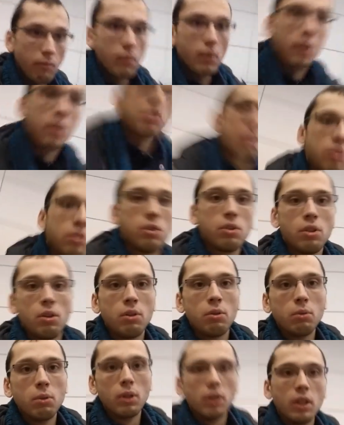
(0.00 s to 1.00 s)
so
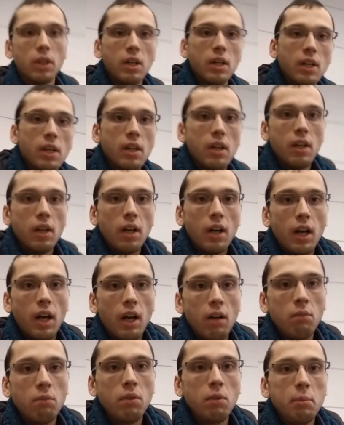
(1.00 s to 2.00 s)
how
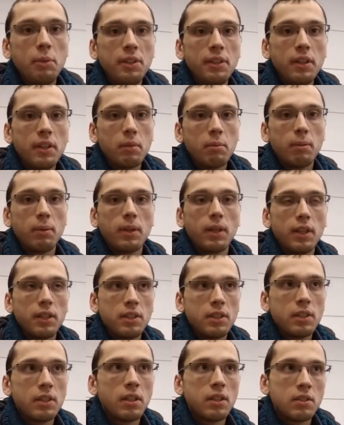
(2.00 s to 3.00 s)
will be the
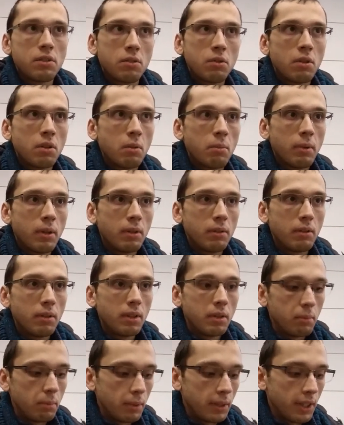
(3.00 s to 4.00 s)
application? Let's talk about the
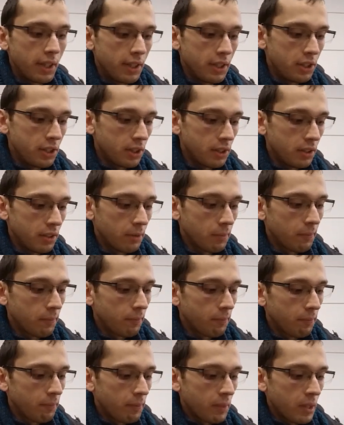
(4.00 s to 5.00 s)
application.
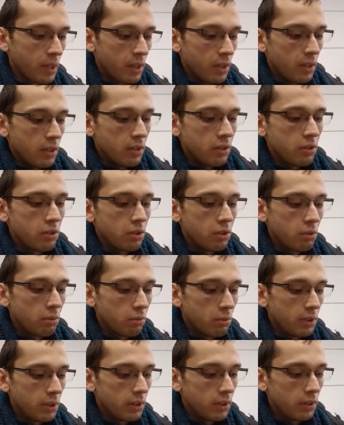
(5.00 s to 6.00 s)
So
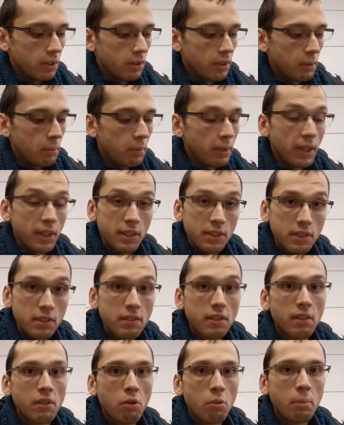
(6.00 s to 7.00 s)
the applications
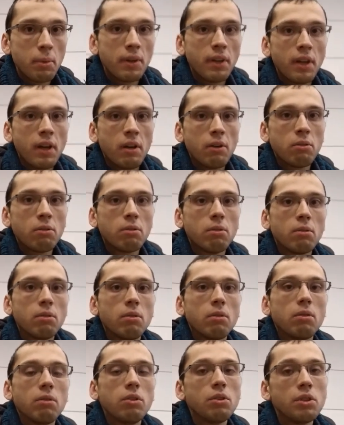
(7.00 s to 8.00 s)
are open now.
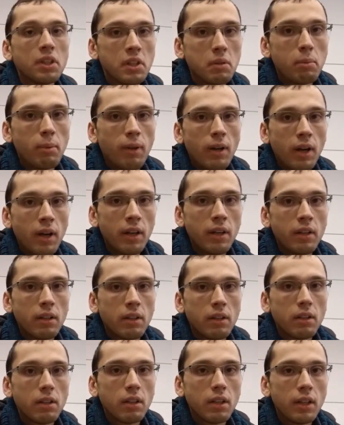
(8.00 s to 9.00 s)
You can apply,
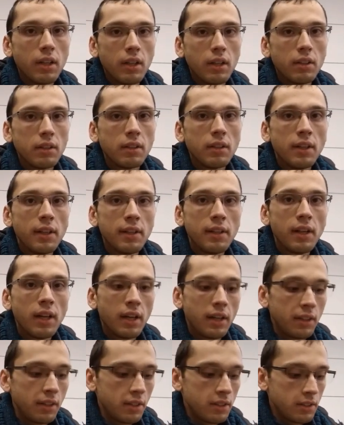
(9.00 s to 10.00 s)
and the
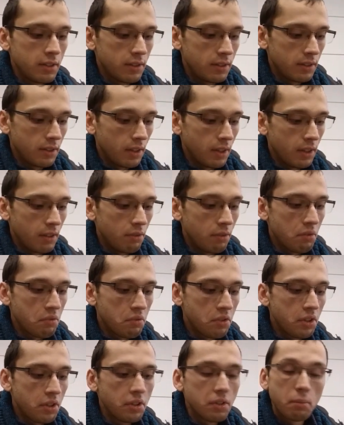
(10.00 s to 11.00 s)
deadline is
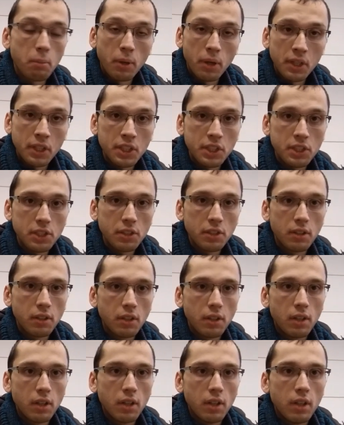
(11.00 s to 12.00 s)
15th March.
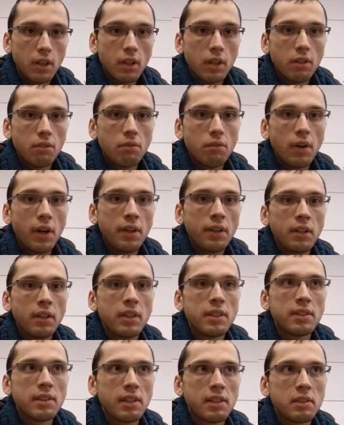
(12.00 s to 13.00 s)
Final
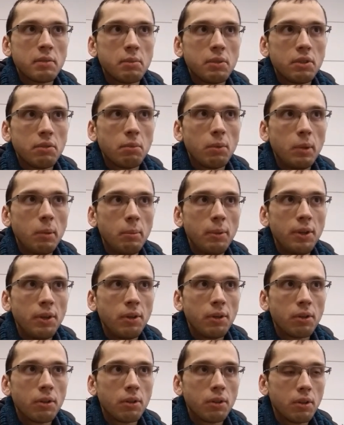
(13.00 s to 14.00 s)
assessment will be
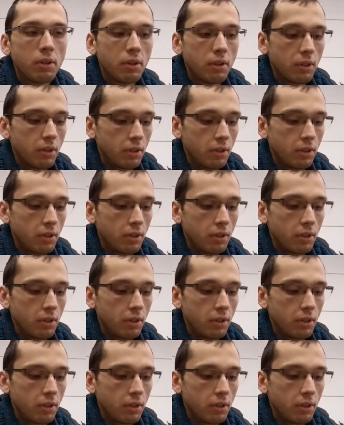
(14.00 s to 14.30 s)
on